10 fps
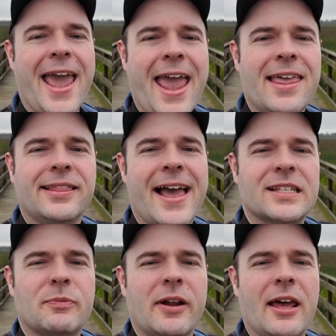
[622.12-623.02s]
And
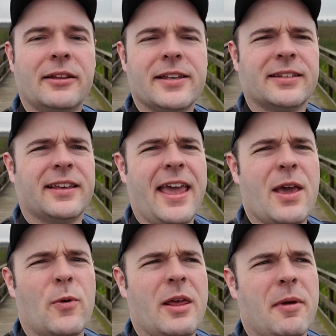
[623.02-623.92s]
last but not least,
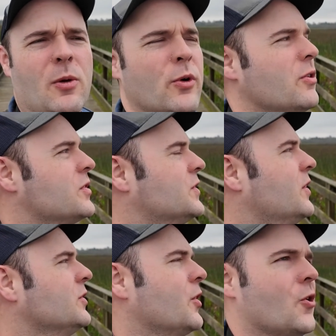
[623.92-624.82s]
hey, wait a minute, where did the
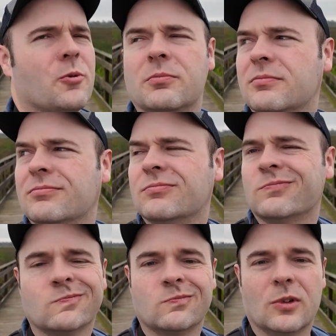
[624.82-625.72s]
sun go?
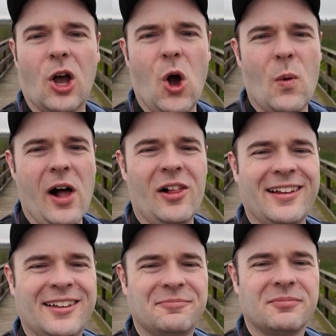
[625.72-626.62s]
Oh well,
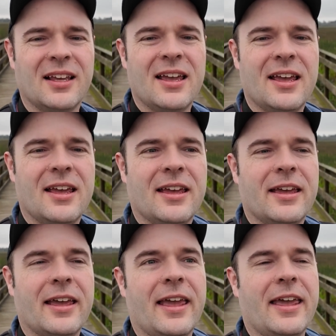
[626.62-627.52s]
it
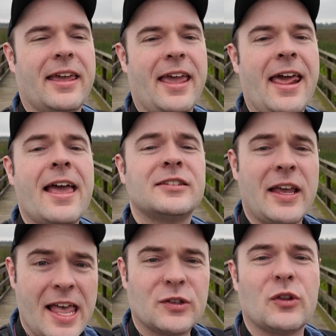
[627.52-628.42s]
adds
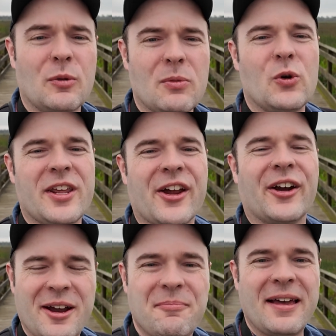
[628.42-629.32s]
to the mood here.